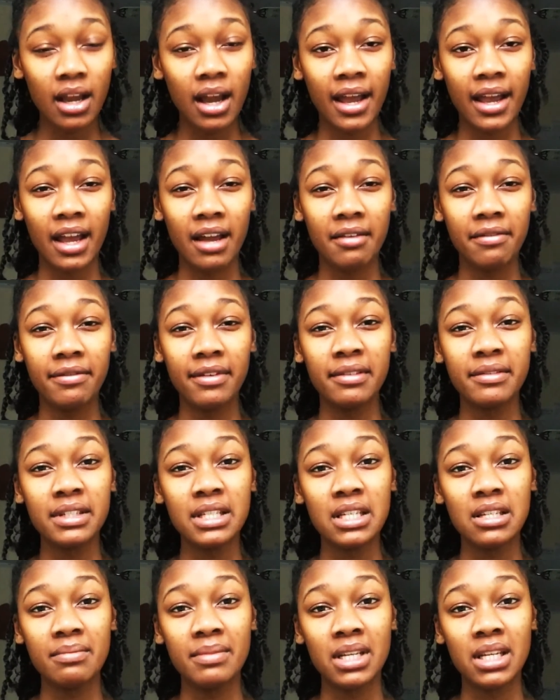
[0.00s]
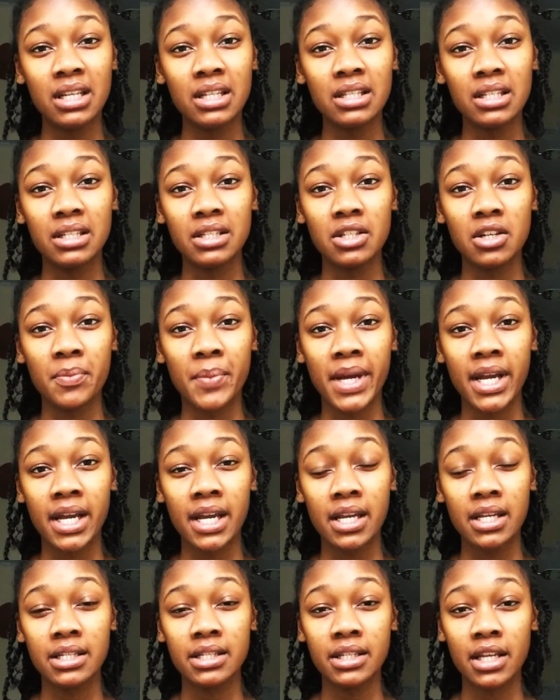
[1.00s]
I have 15 minutes until
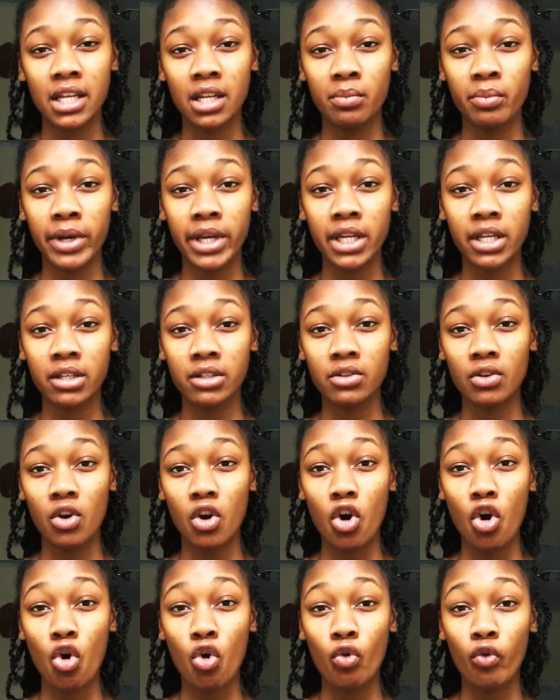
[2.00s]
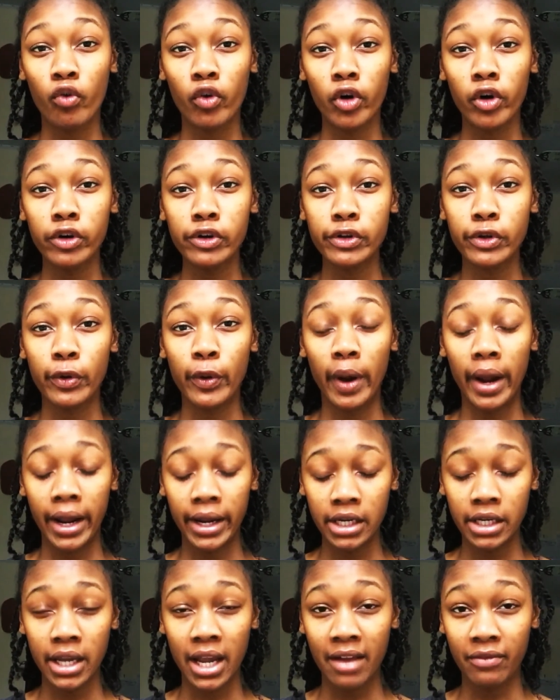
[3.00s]
my study break is over, so
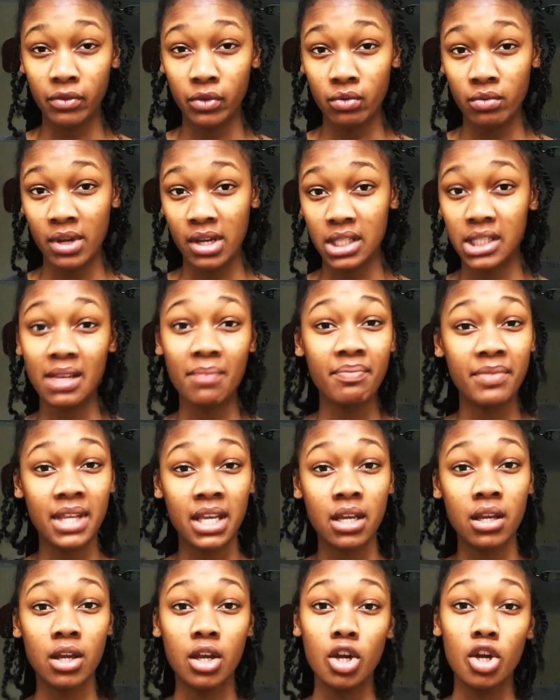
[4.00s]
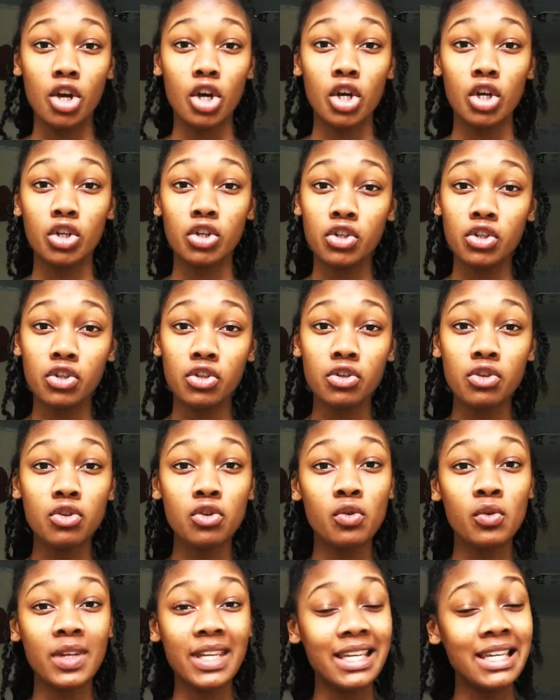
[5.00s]
I have to get something
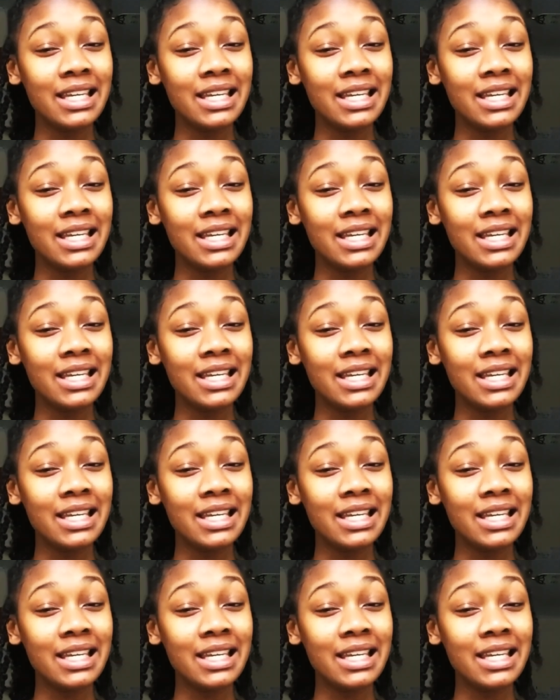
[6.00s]
to